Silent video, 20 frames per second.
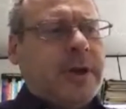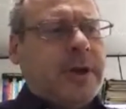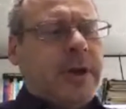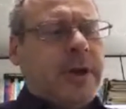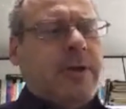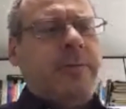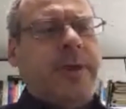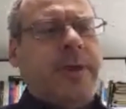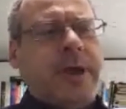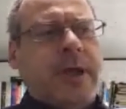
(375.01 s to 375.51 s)
I
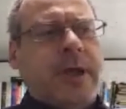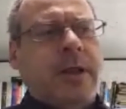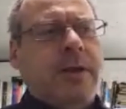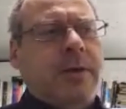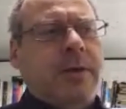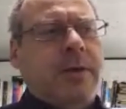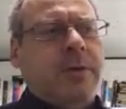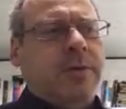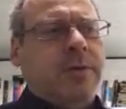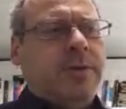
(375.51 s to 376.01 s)
got my
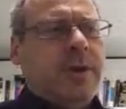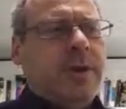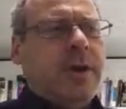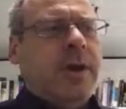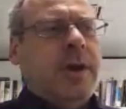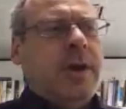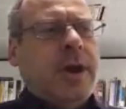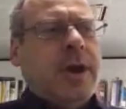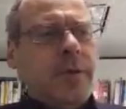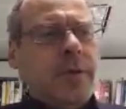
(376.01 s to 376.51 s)
clothes
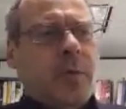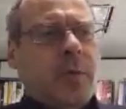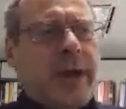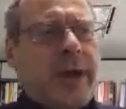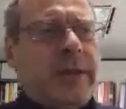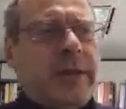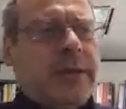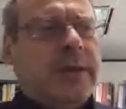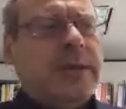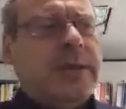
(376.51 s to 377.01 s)
and
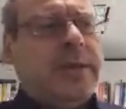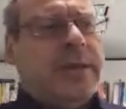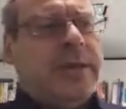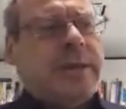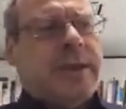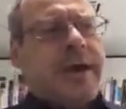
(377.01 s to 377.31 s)
waited